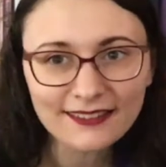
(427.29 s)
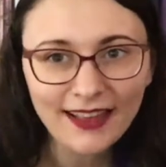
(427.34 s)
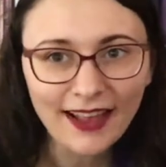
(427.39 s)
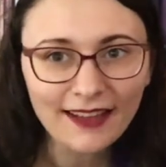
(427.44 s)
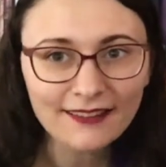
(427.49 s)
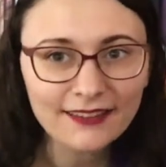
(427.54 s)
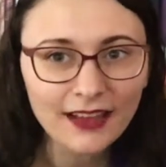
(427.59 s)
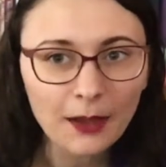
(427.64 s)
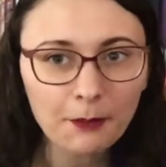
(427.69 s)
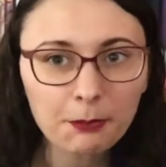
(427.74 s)
has
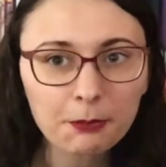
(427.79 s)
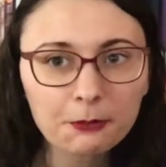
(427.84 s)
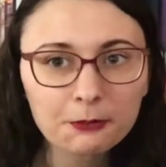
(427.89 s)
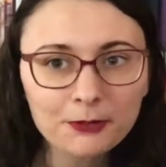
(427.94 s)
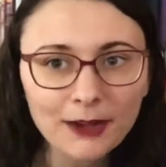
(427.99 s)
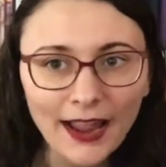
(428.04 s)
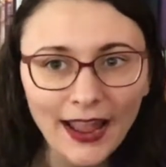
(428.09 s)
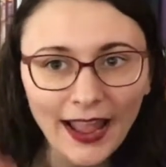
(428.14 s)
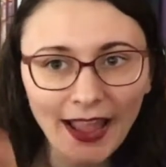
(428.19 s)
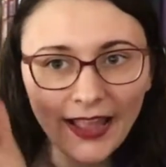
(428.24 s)
a
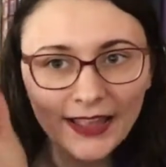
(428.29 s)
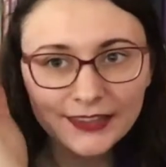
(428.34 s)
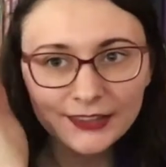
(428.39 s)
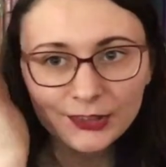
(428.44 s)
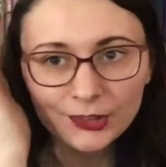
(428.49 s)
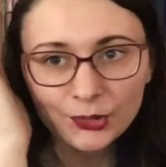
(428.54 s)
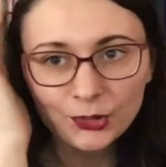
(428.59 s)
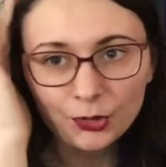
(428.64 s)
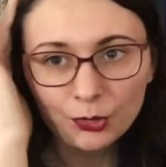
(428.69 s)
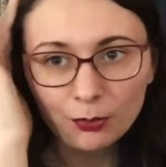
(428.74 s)
brand
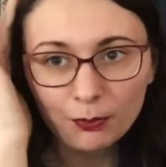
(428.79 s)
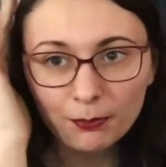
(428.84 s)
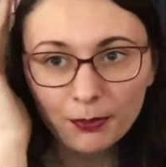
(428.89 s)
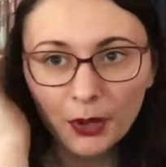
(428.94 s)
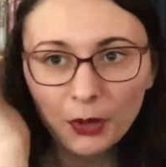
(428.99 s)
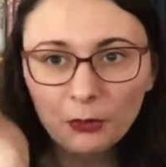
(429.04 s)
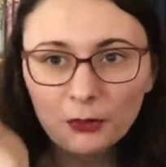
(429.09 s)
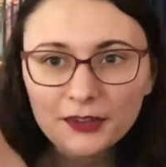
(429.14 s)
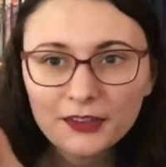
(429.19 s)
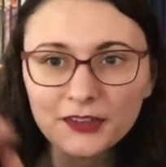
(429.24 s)
new bow
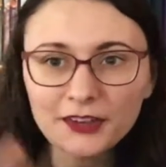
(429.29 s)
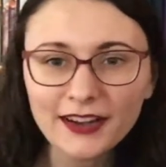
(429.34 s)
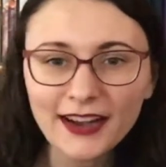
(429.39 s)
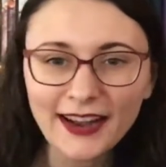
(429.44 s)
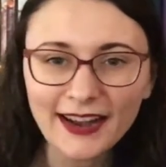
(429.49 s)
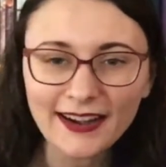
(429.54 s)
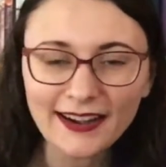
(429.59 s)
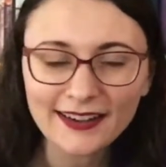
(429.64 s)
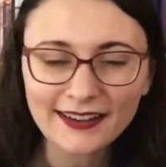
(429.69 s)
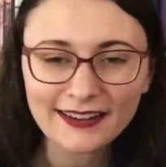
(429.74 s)
in her
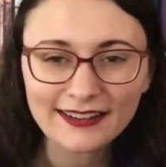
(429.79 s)
hair.